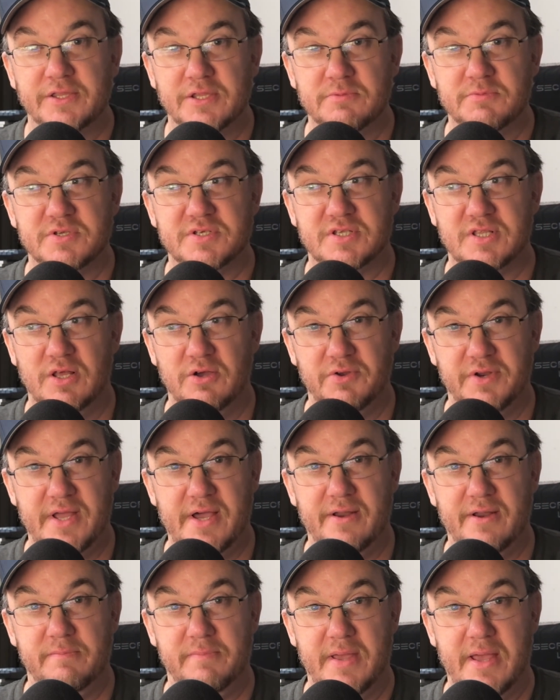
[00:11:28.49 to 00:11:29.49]
them to slow
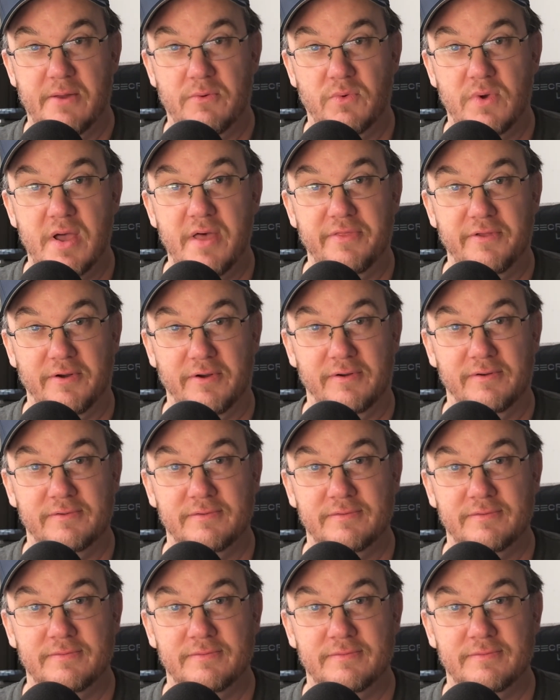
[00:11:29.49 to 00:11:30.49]
down in bad weather,
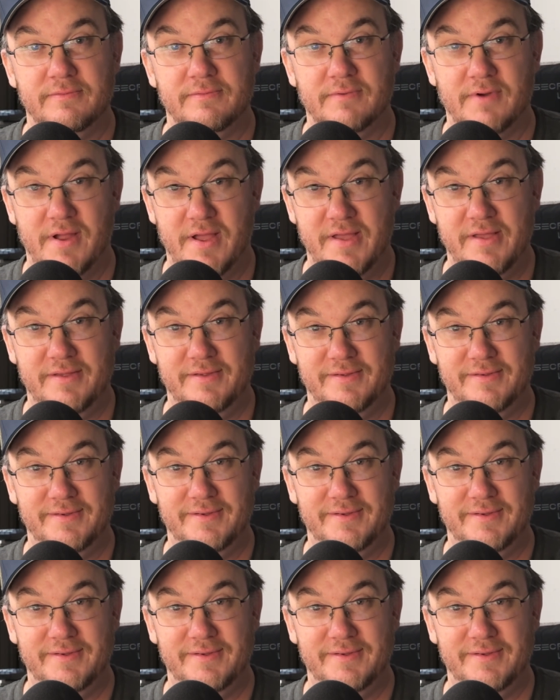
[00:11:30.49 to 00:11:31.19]
right?